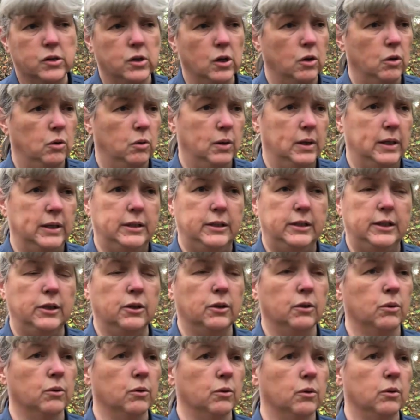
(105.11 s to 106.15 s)
So a
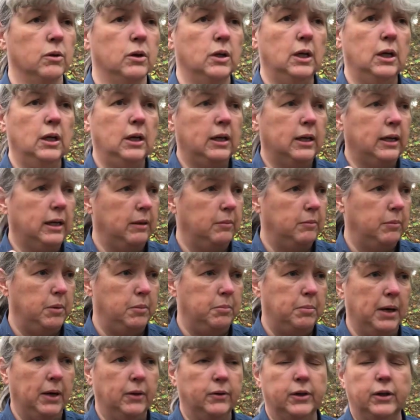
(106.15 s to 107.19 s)
deer can be
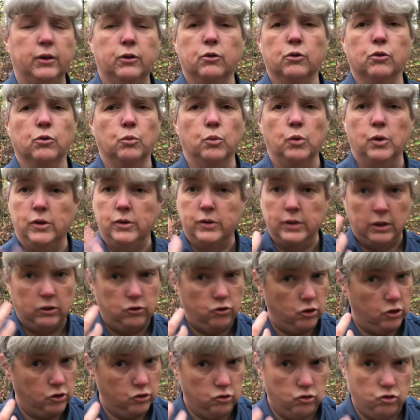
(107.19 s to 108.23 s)
bounding through the woods and
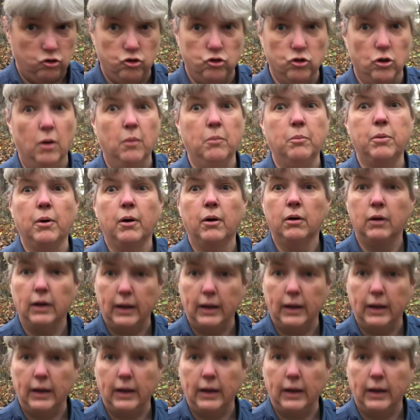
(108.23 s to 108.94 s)
just jump